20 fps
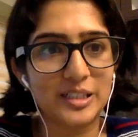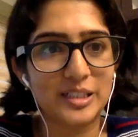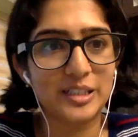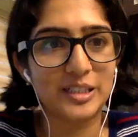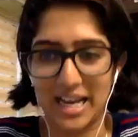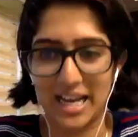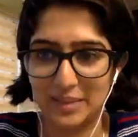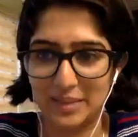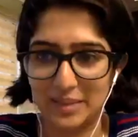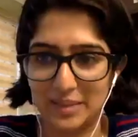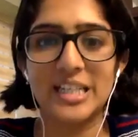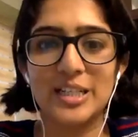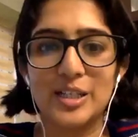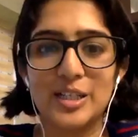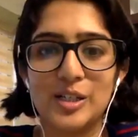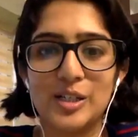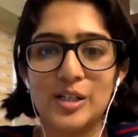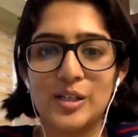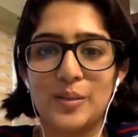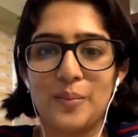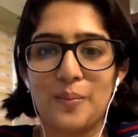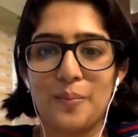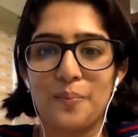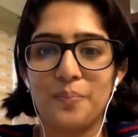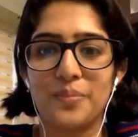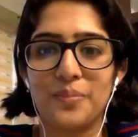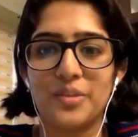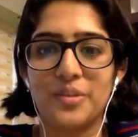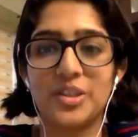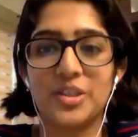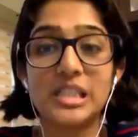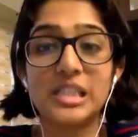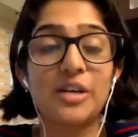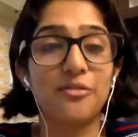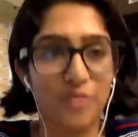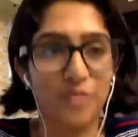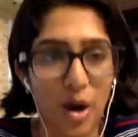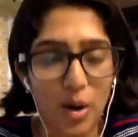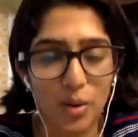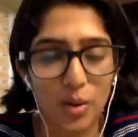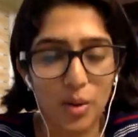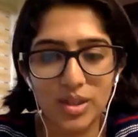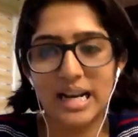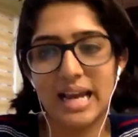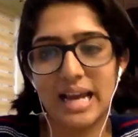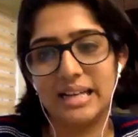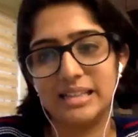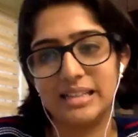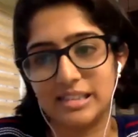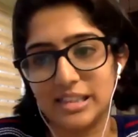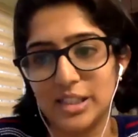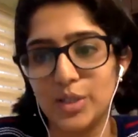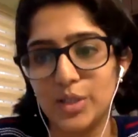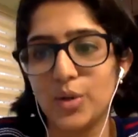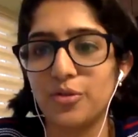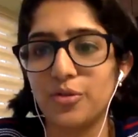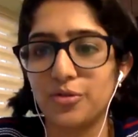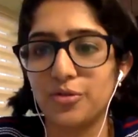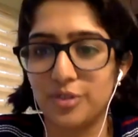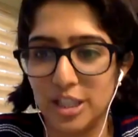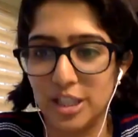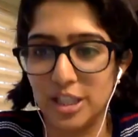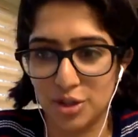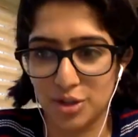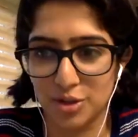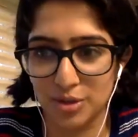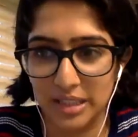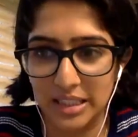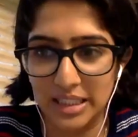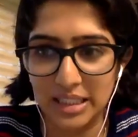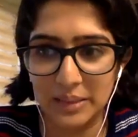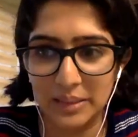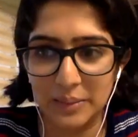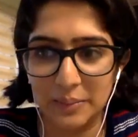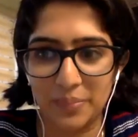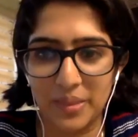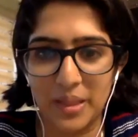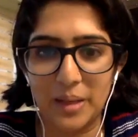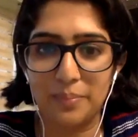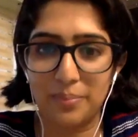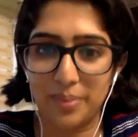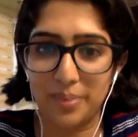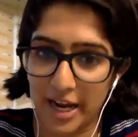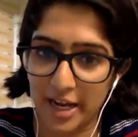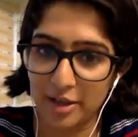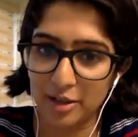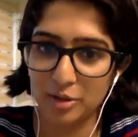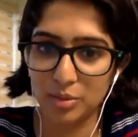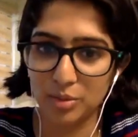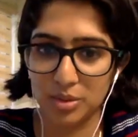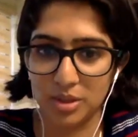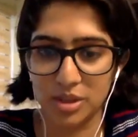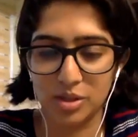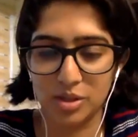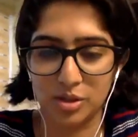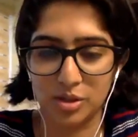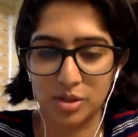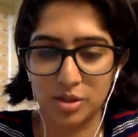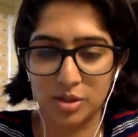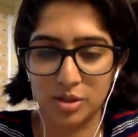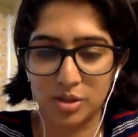Mistry. She is the founder and CEO of Teach to Lead. Prior to this role,